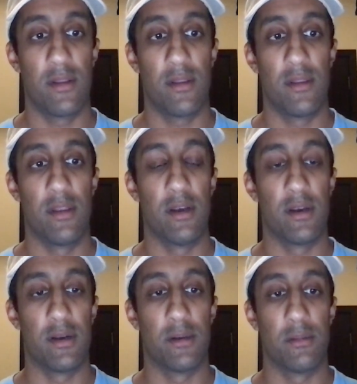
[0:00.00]

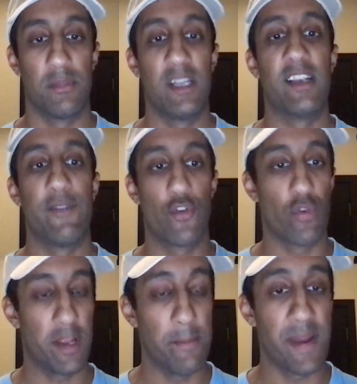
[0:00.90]
the individual
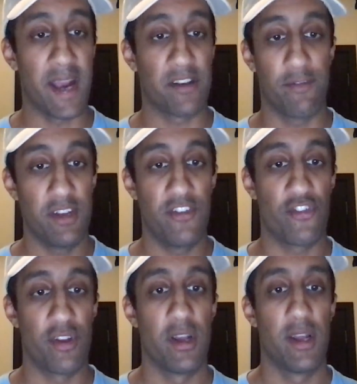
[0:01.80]
impact of each